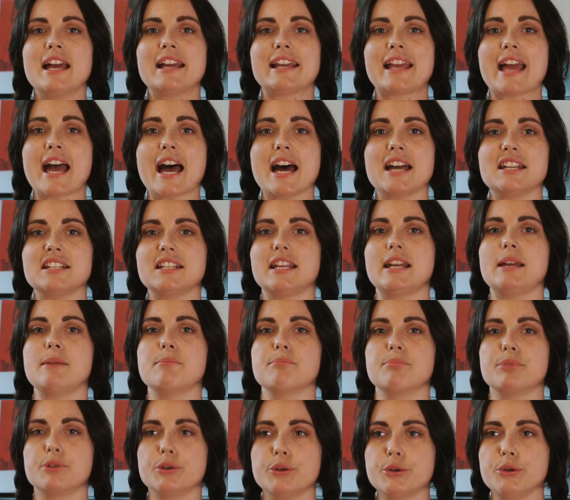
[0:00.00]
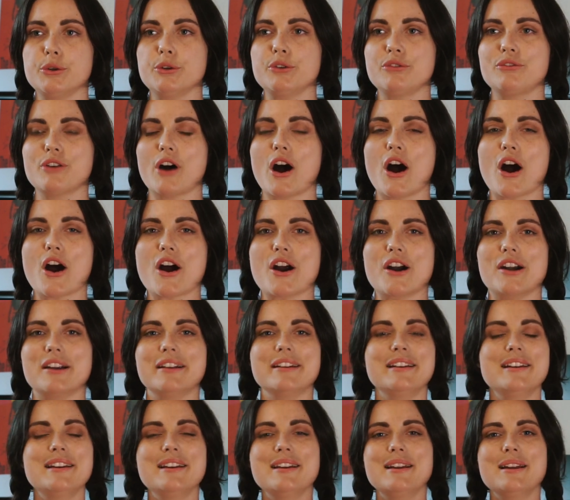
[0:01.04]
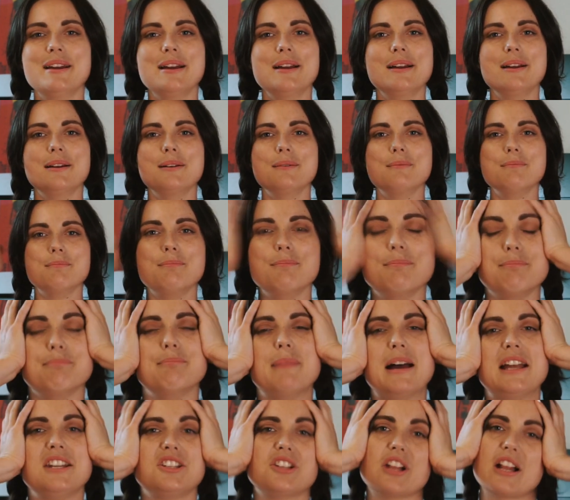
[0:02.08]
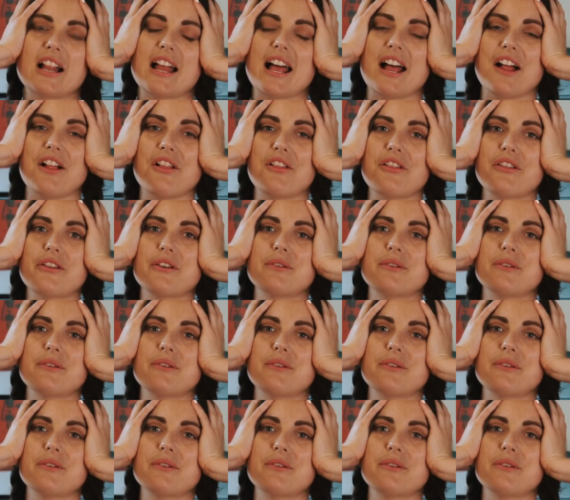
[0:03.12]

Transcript: can improve our mental health.